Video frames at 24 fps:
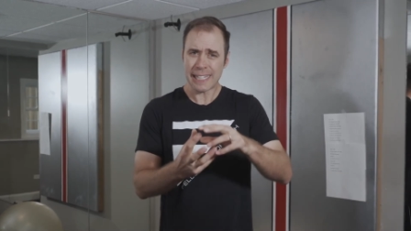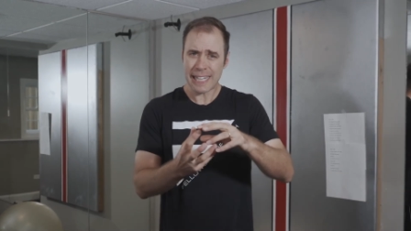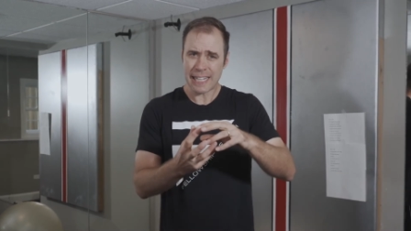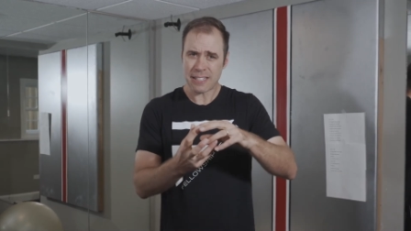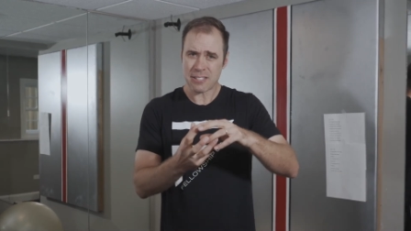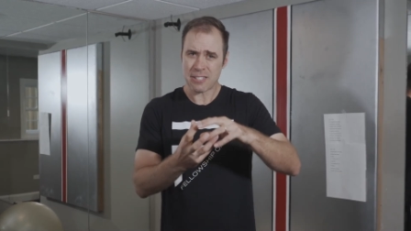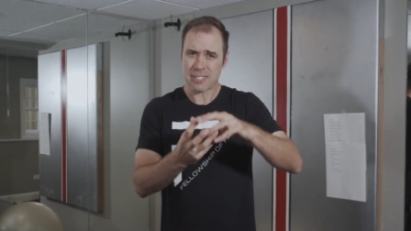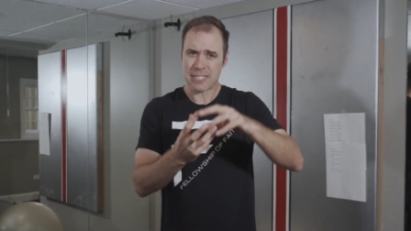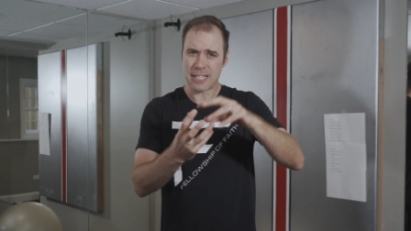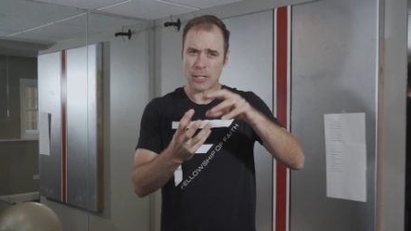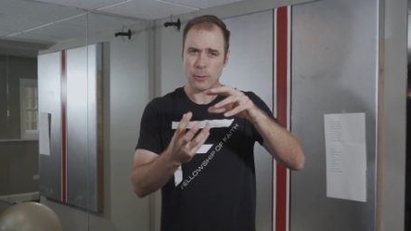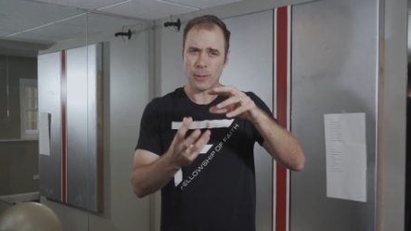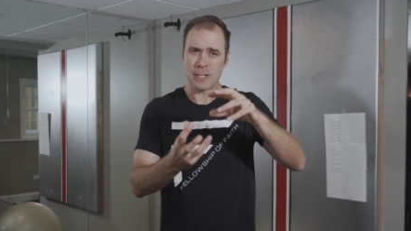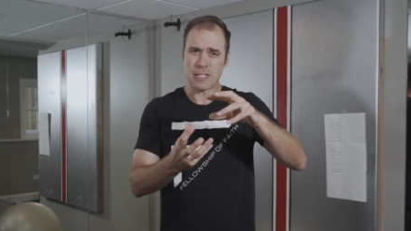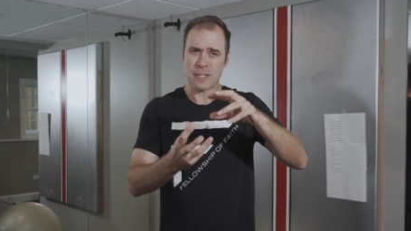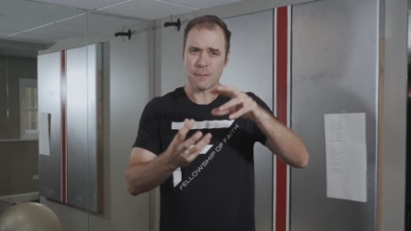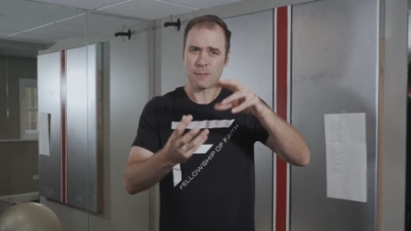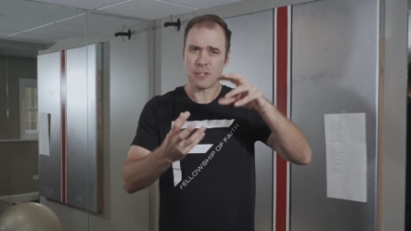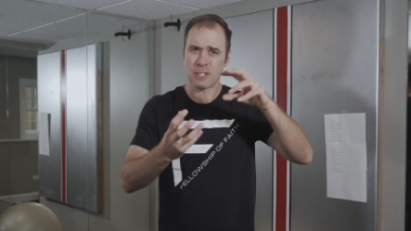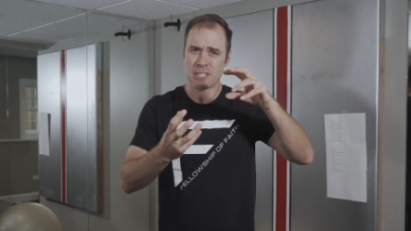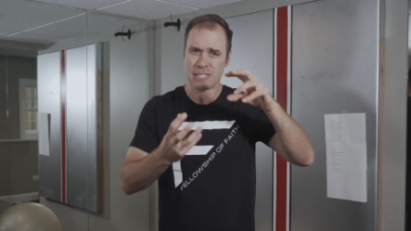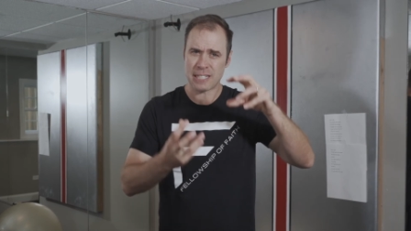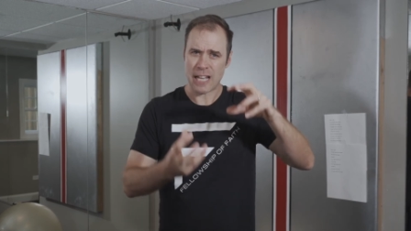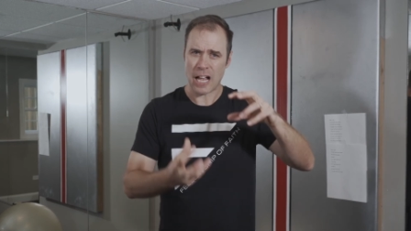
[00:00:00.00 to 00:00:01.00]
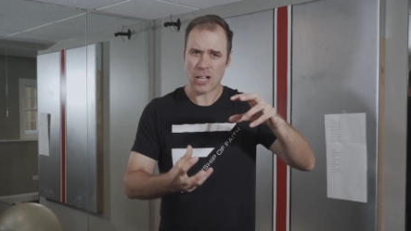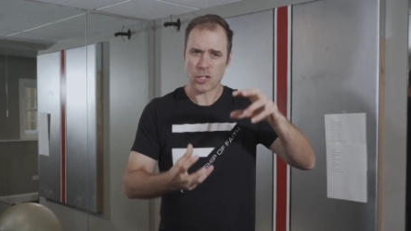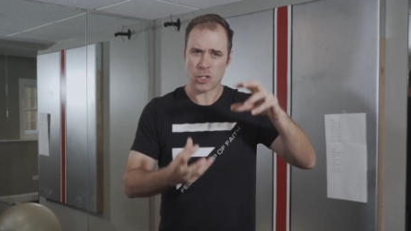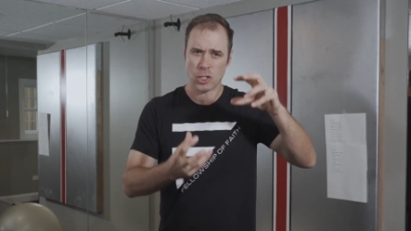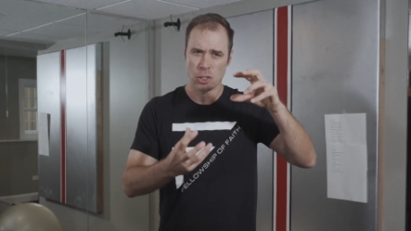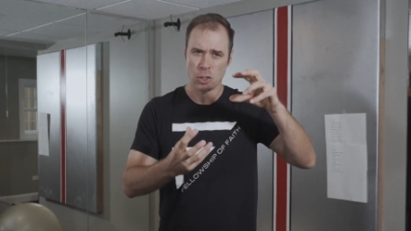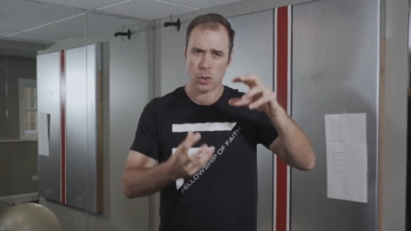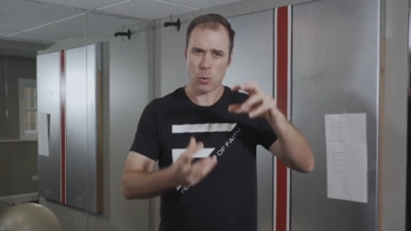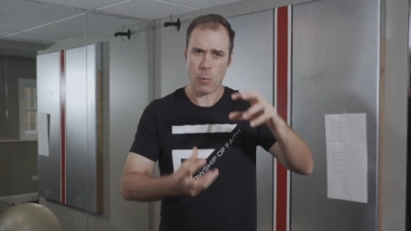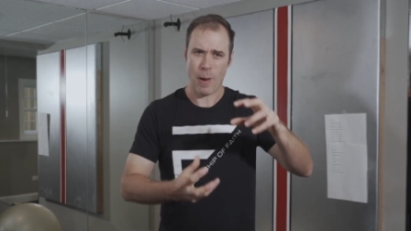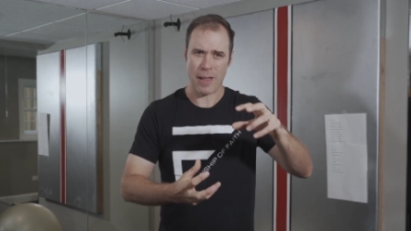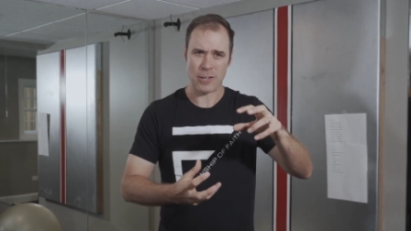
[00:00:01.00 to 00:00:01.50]
get a series of
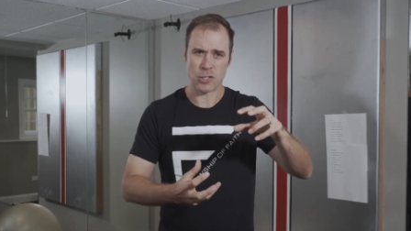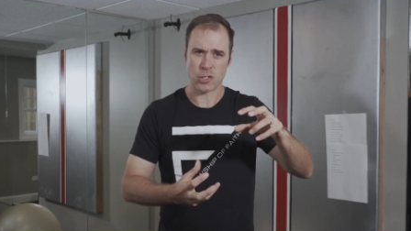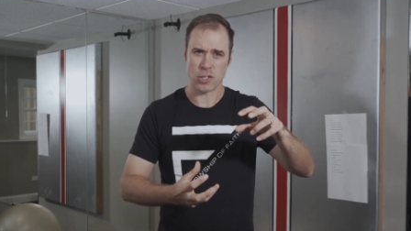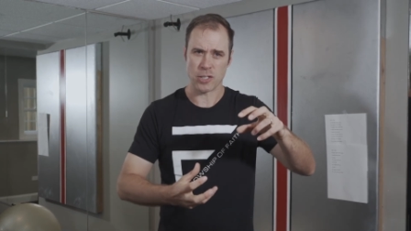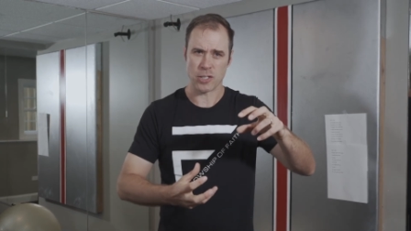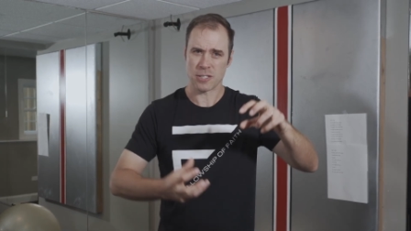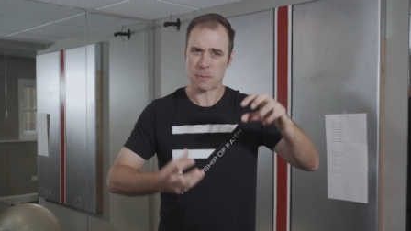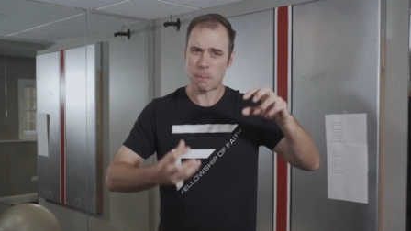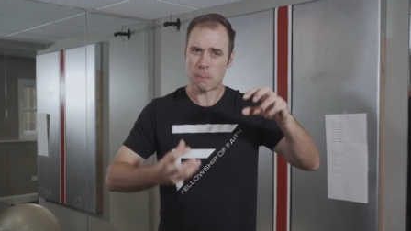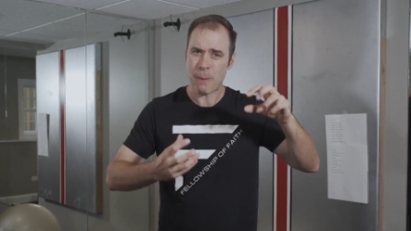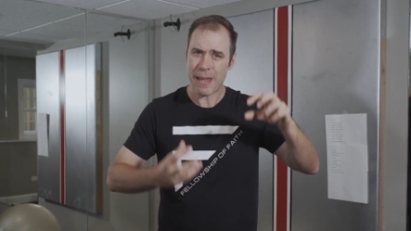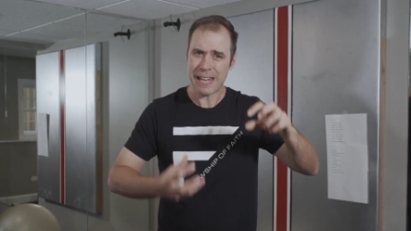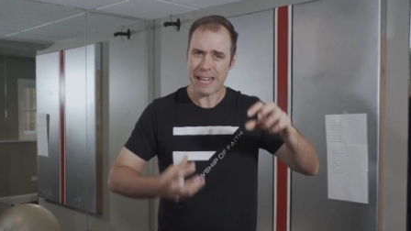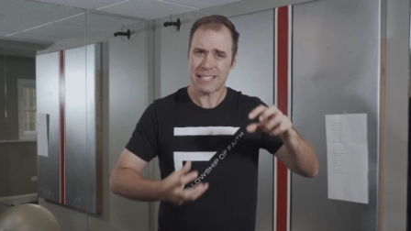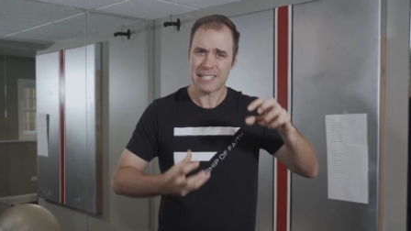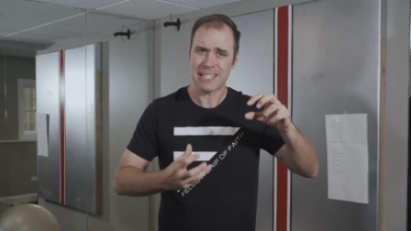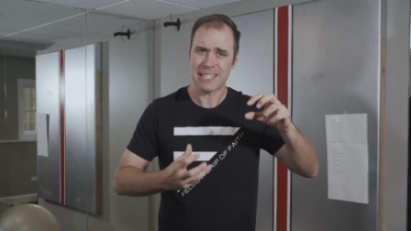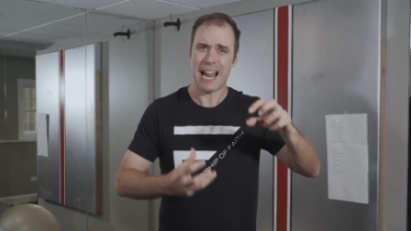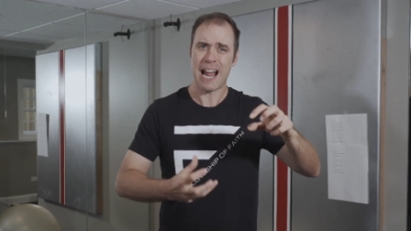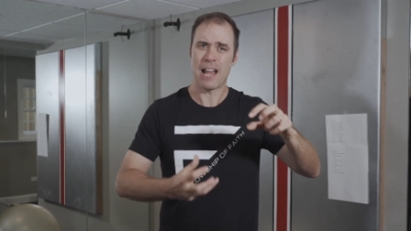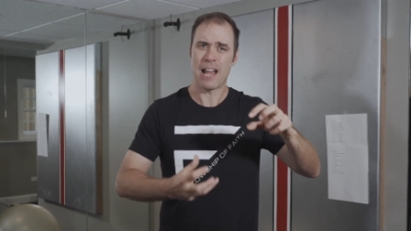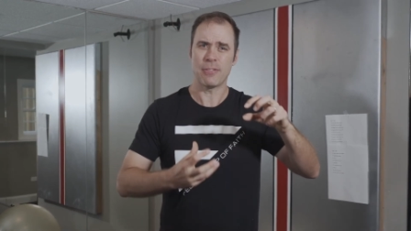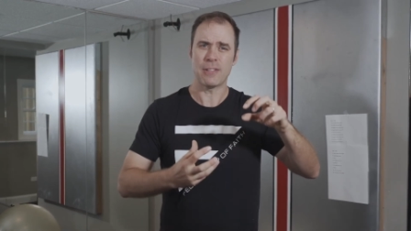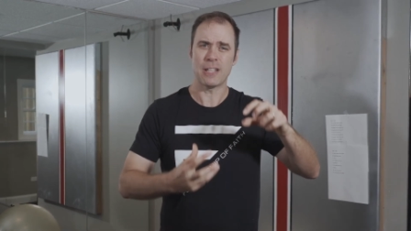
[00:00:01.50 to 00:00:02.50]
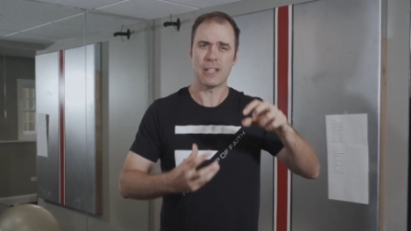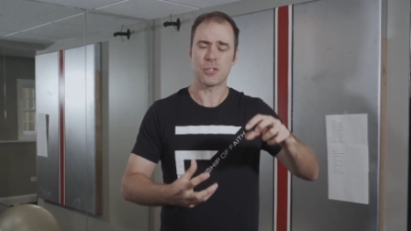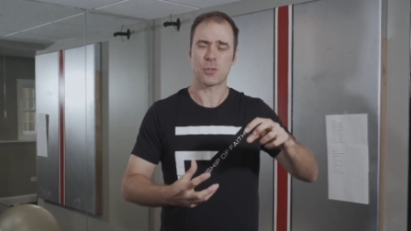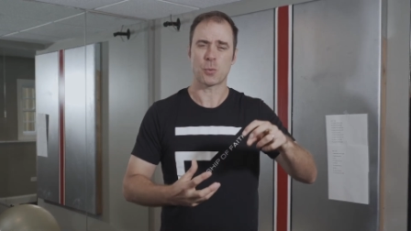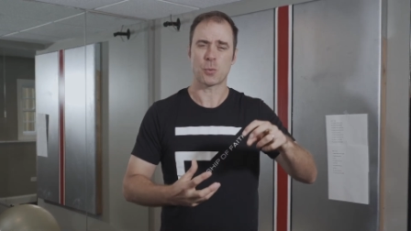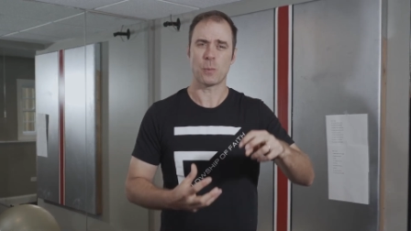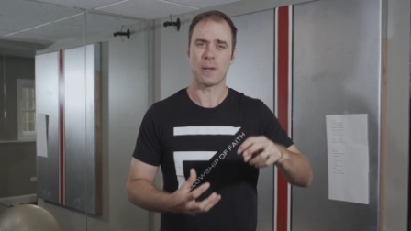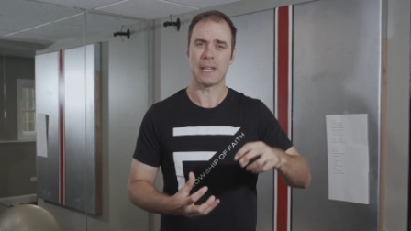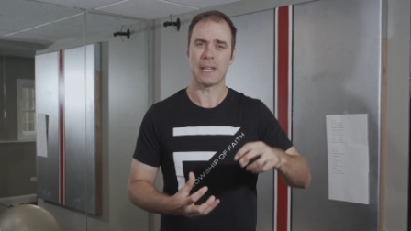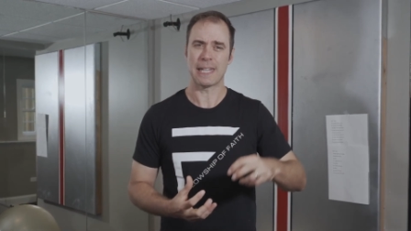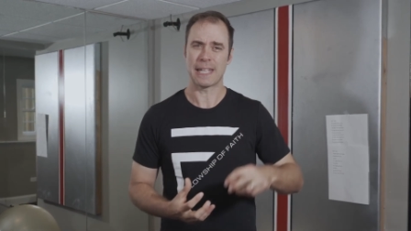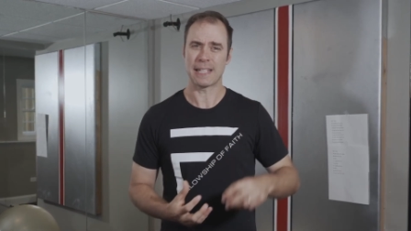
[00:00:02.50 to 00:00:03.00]
discussion questions based on these
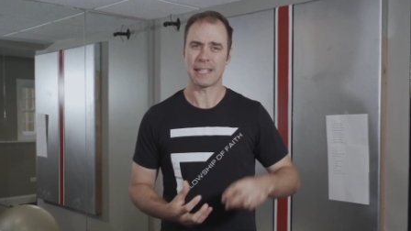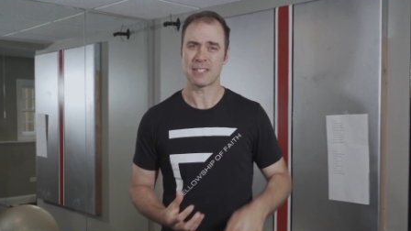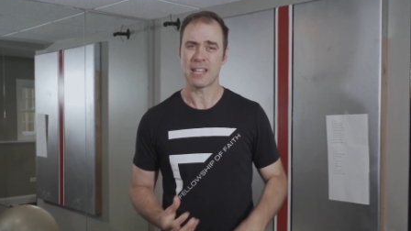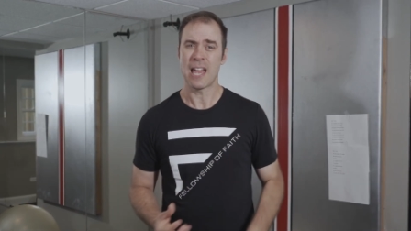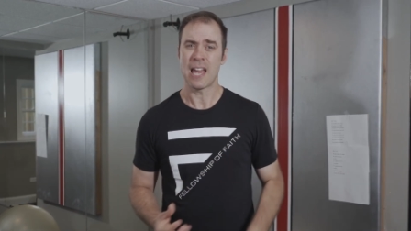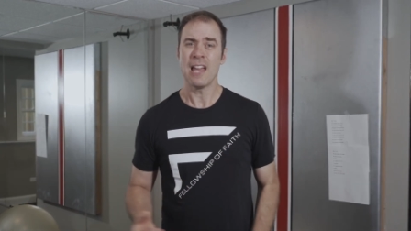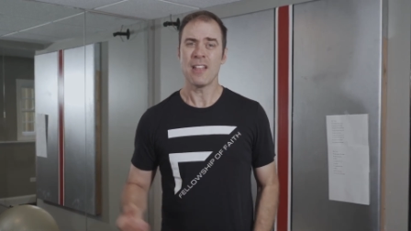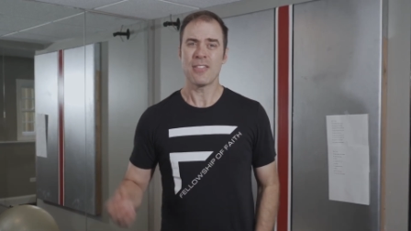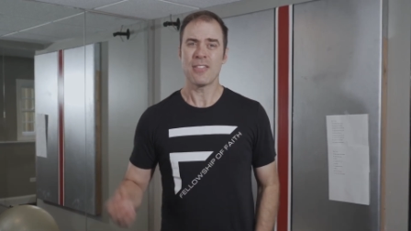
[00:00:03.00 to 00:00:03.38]
readings